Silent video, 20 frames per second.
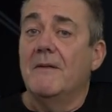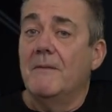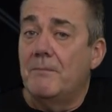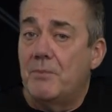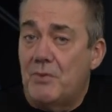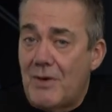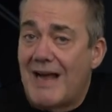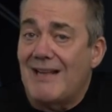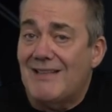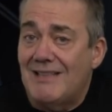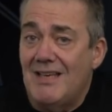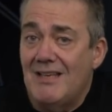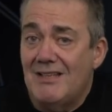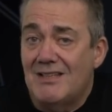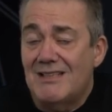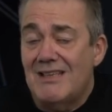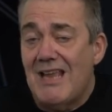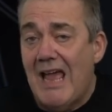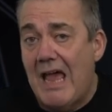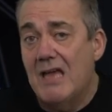
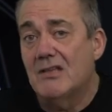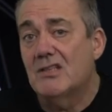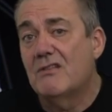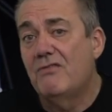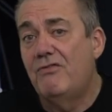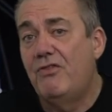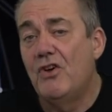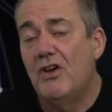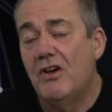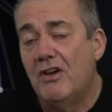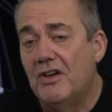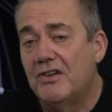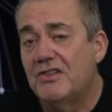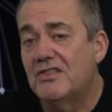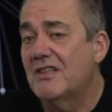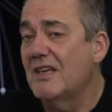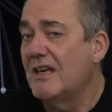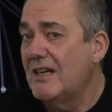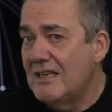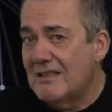Practice test
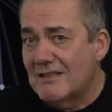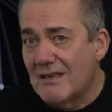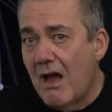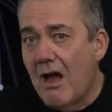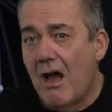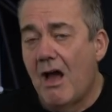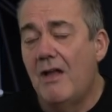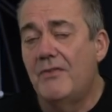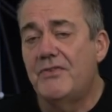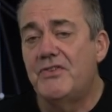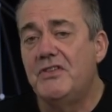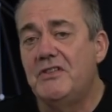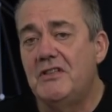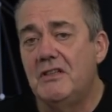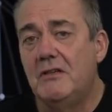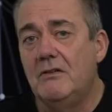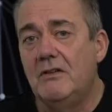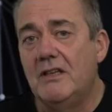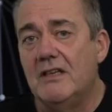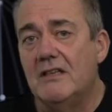first and it's hard to
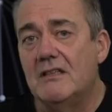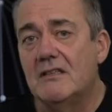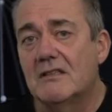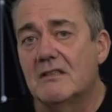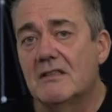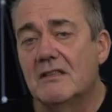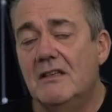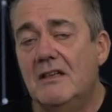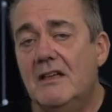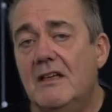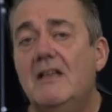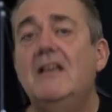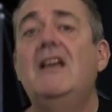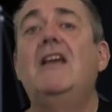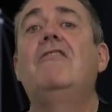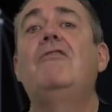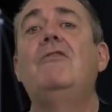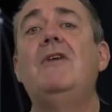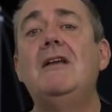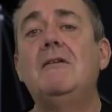do this.
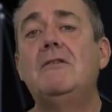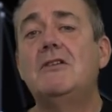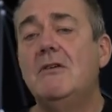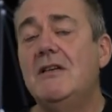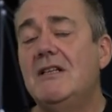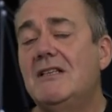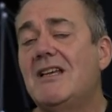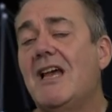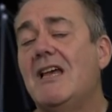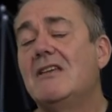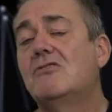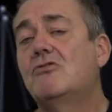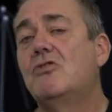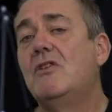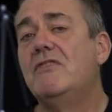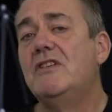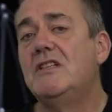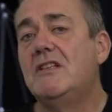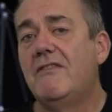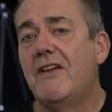If we're doing test
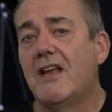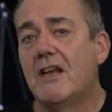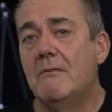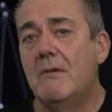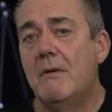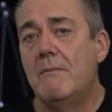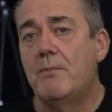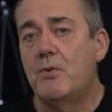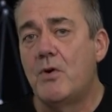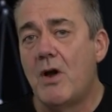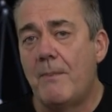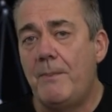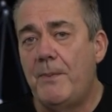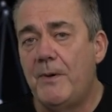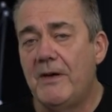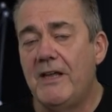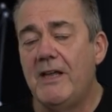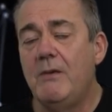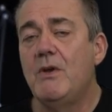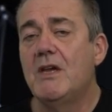driven development
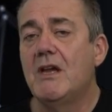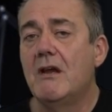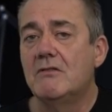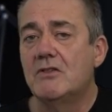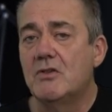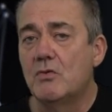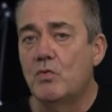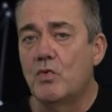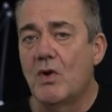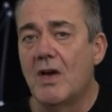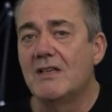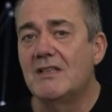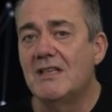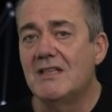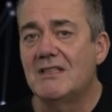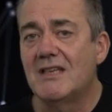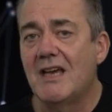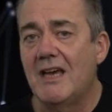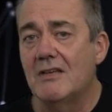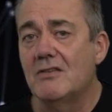properly we're going to write a
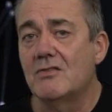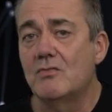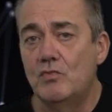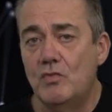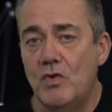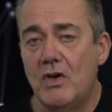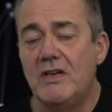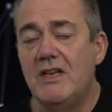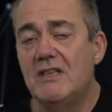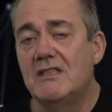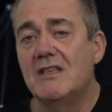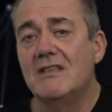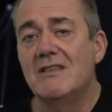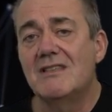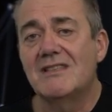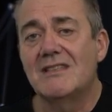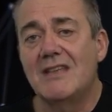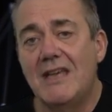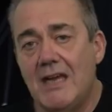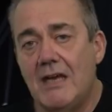test, run it and
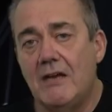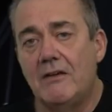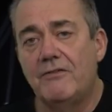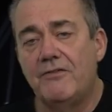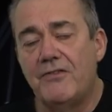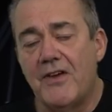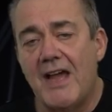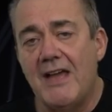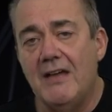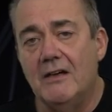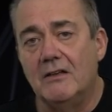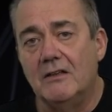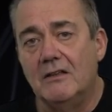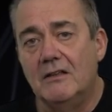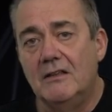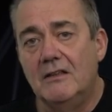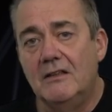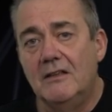see it fail.